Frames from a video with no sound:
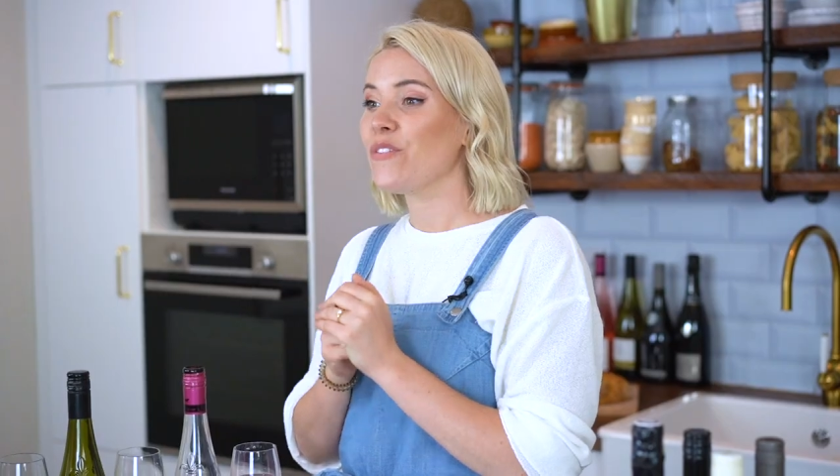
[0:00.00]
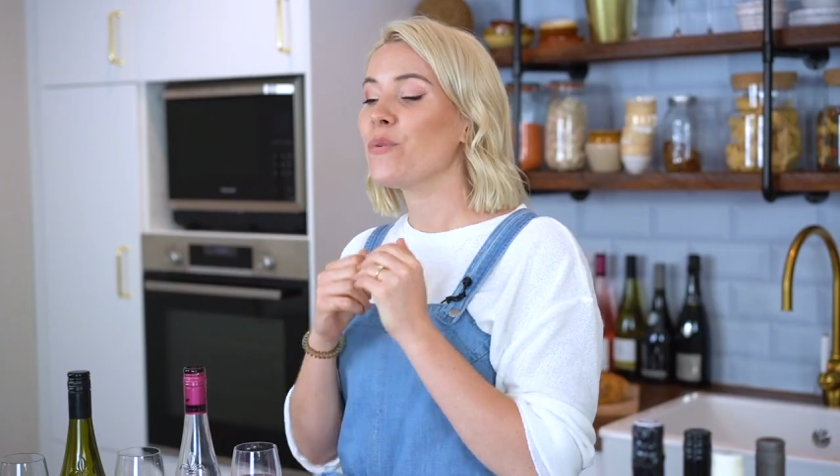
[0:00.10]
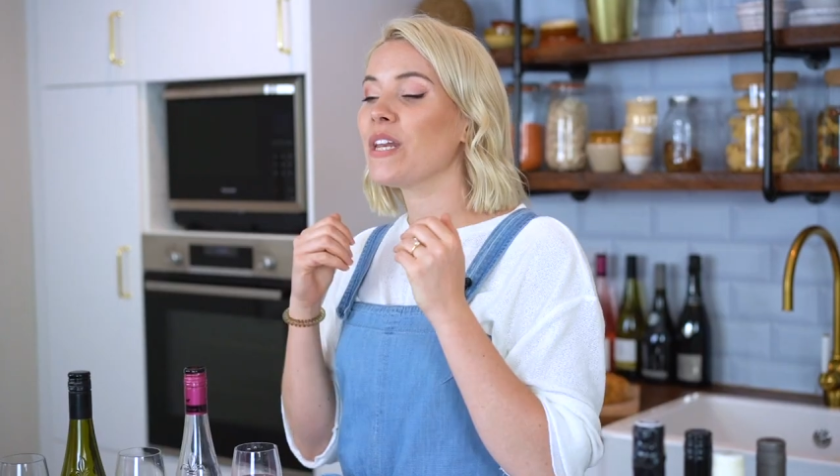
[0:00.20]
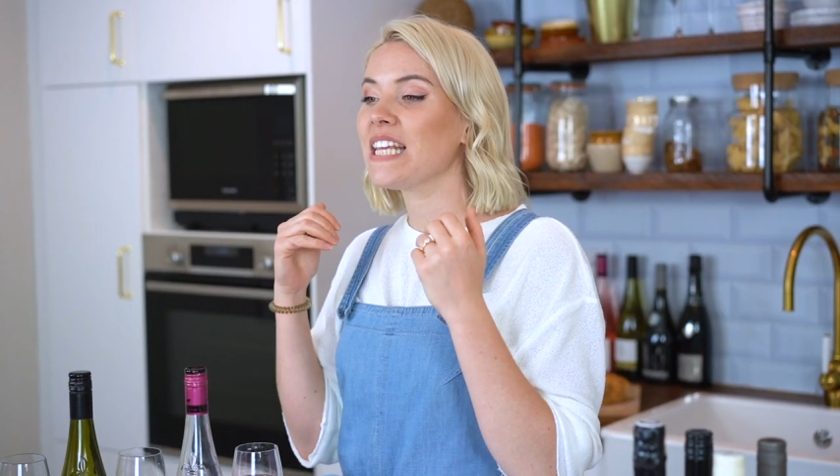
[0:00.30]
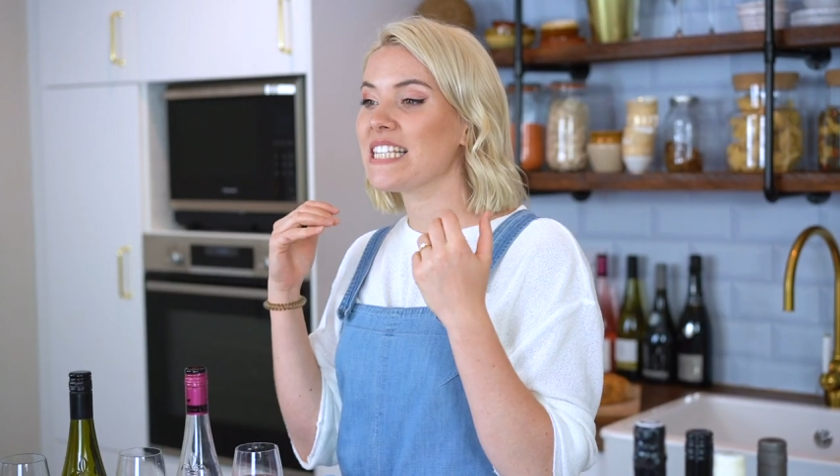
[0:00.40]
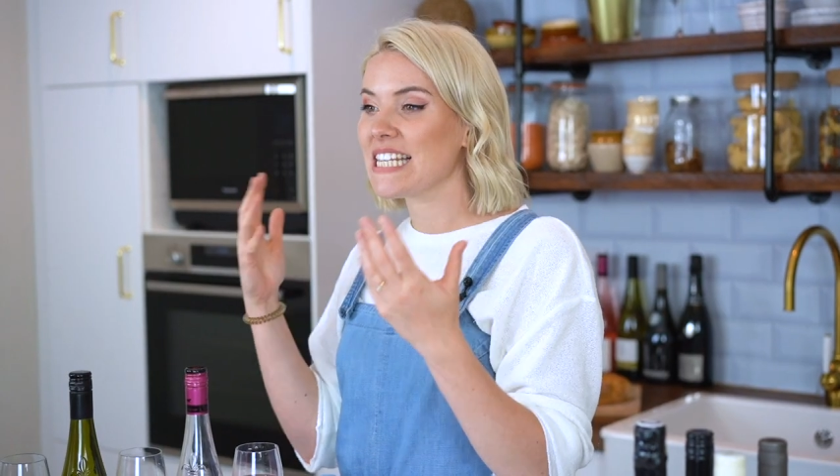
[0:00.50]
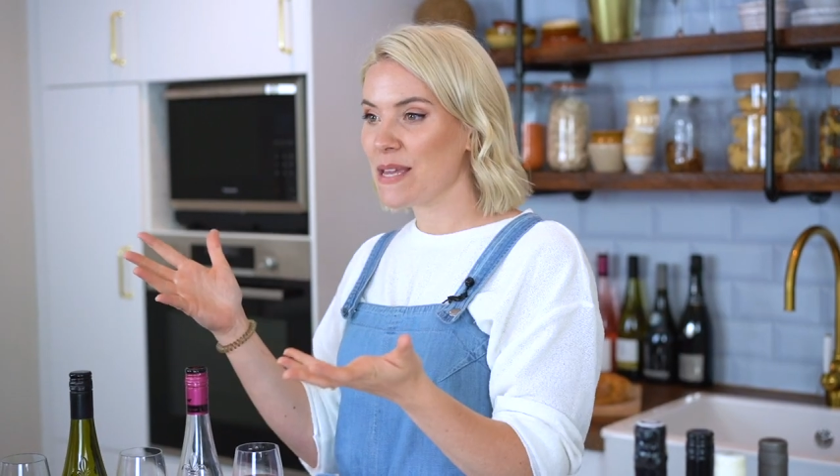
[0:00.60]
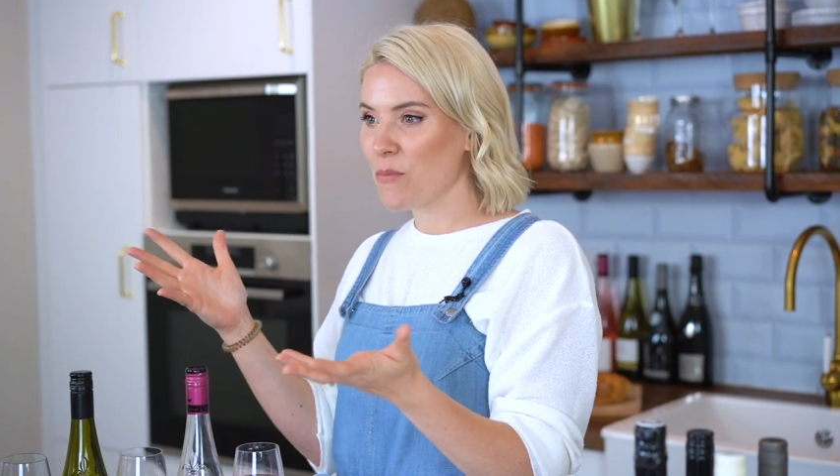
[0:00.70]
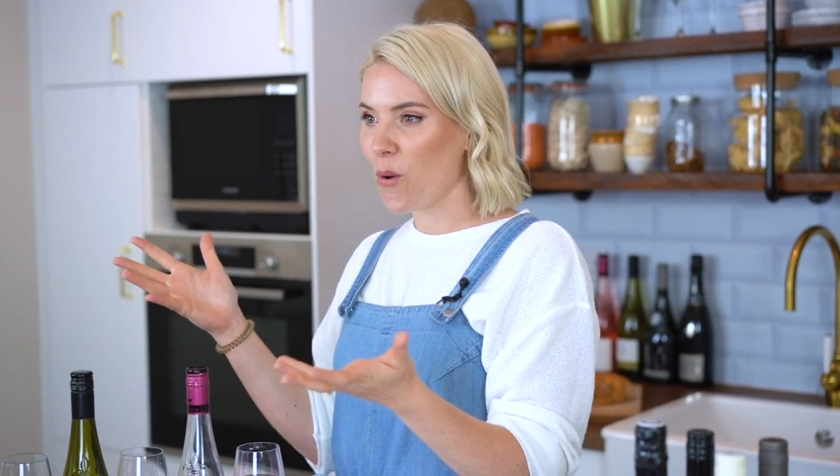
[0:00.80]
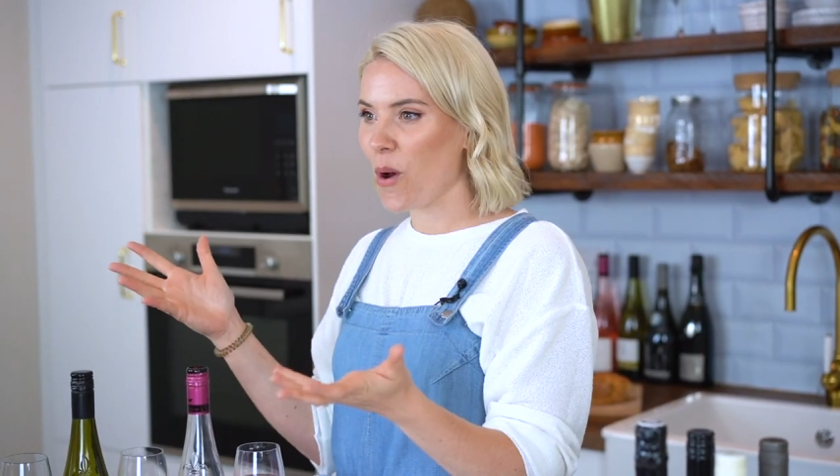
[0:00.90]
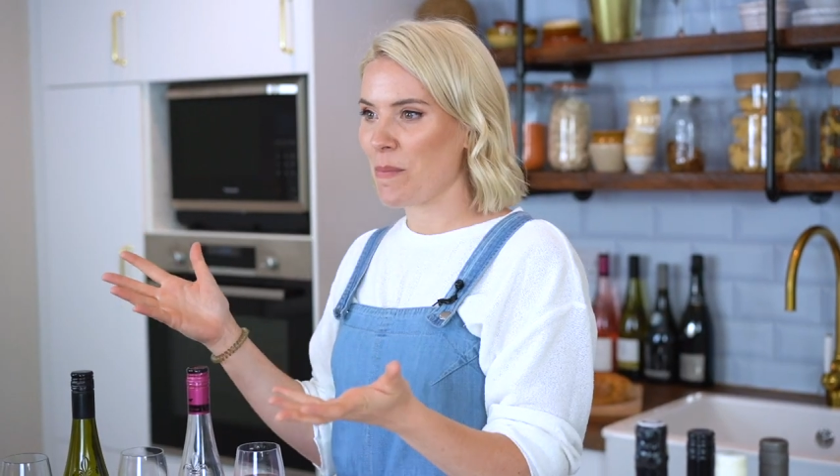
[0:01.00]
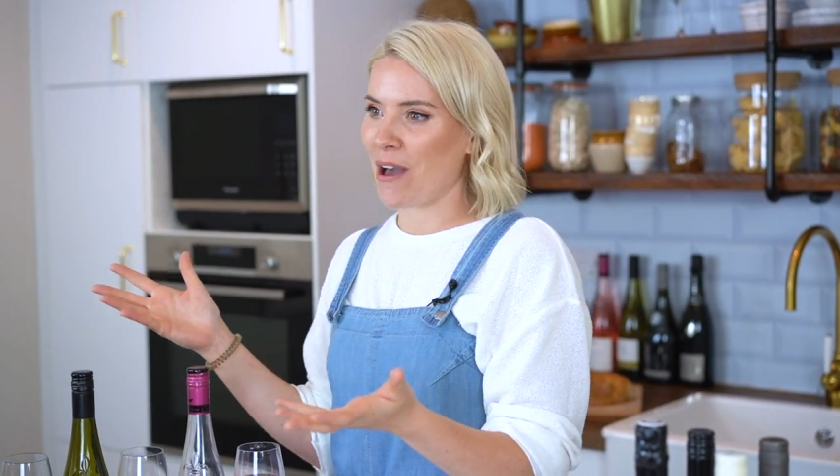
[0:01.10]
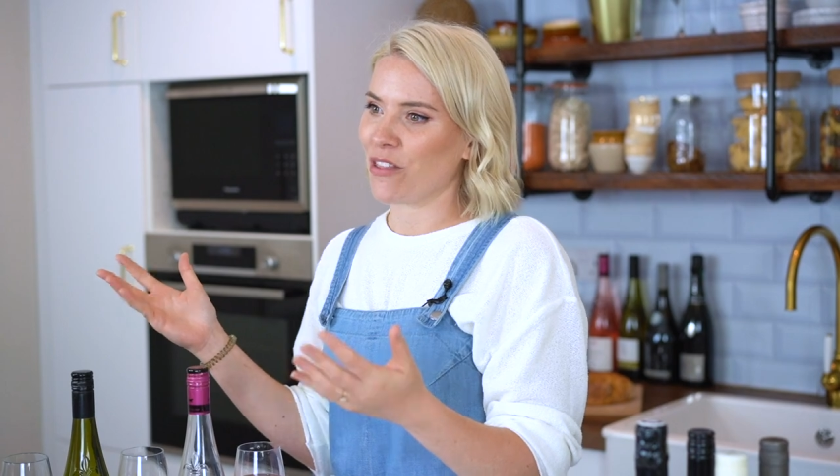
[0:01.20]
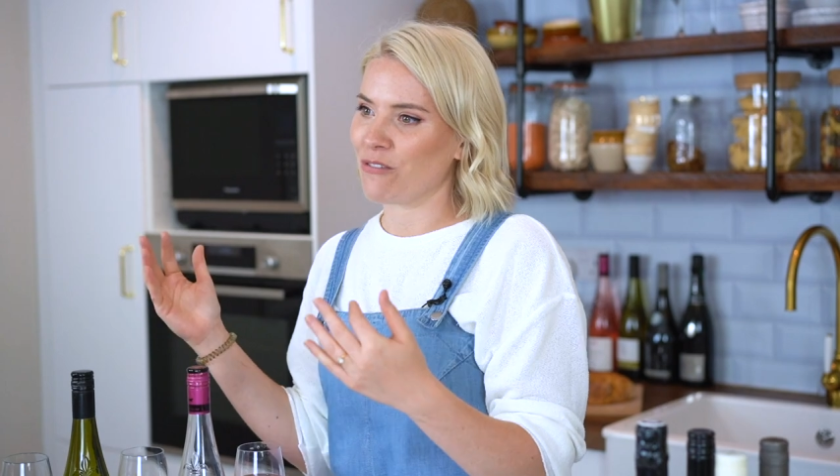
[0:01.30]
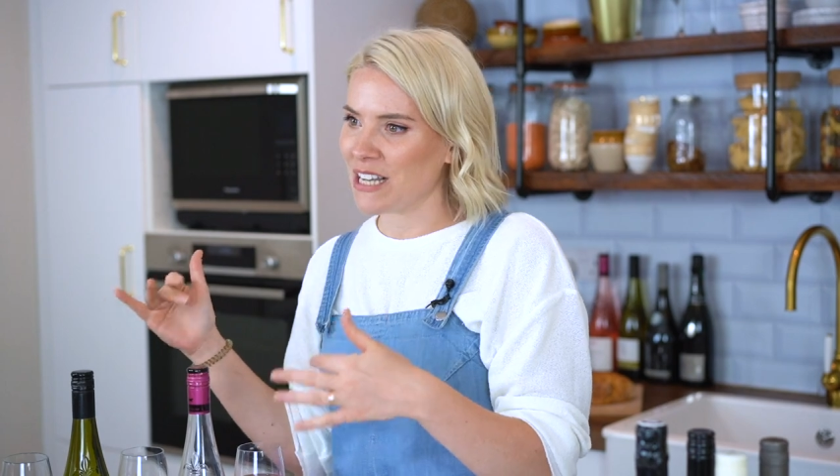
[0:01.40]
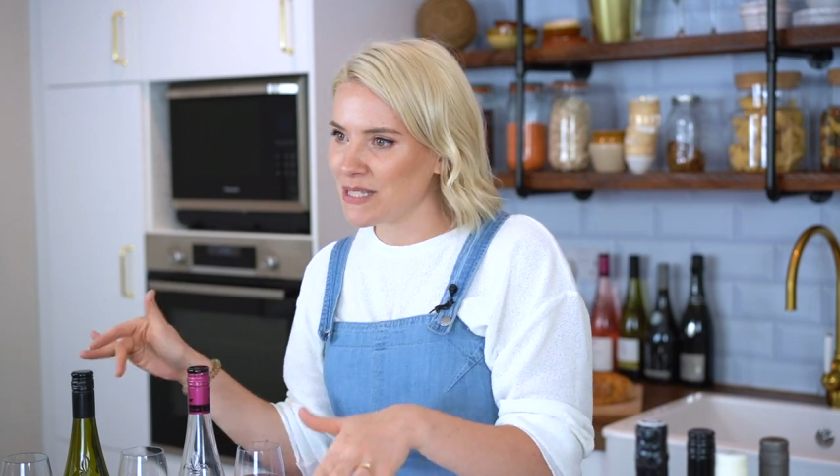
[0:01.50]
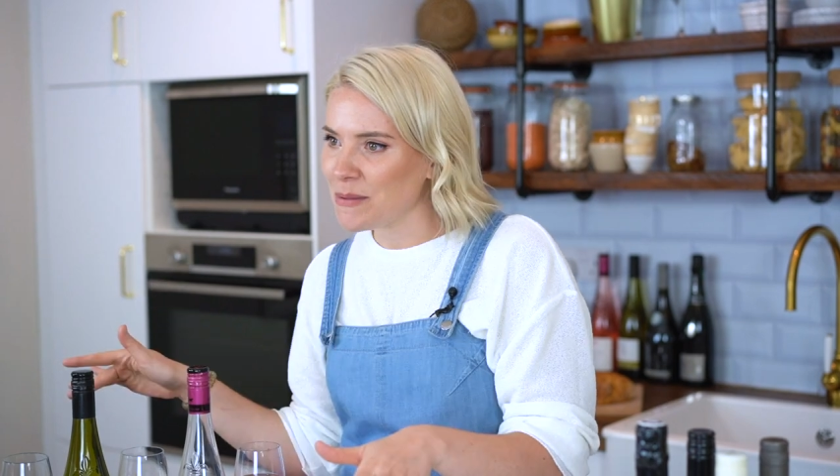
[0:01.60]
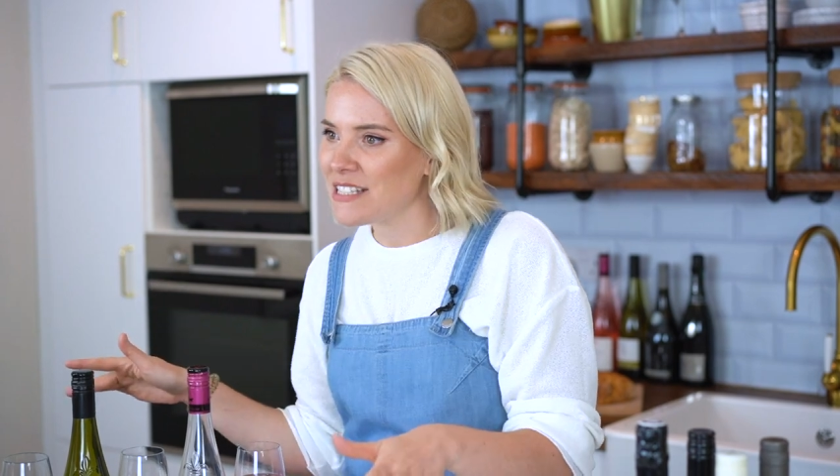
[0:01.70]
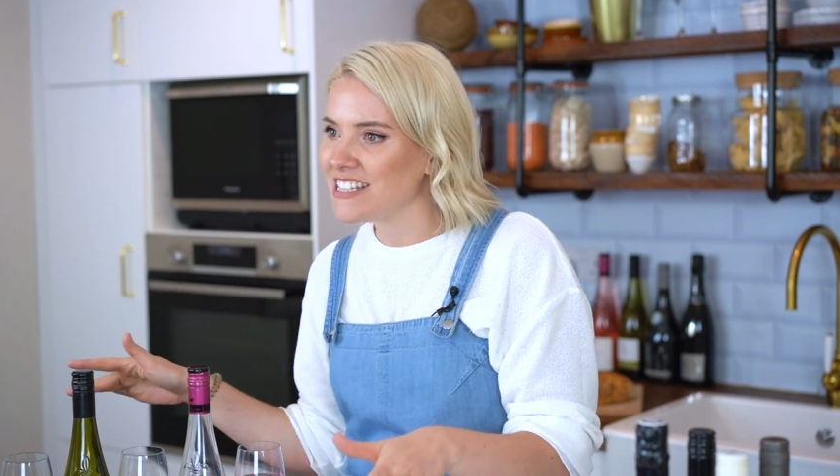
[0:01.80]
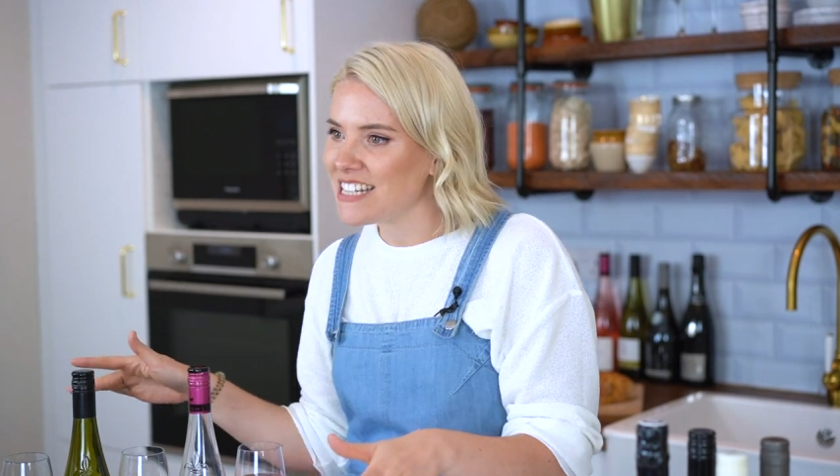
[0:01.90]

If you want to see more about the recipes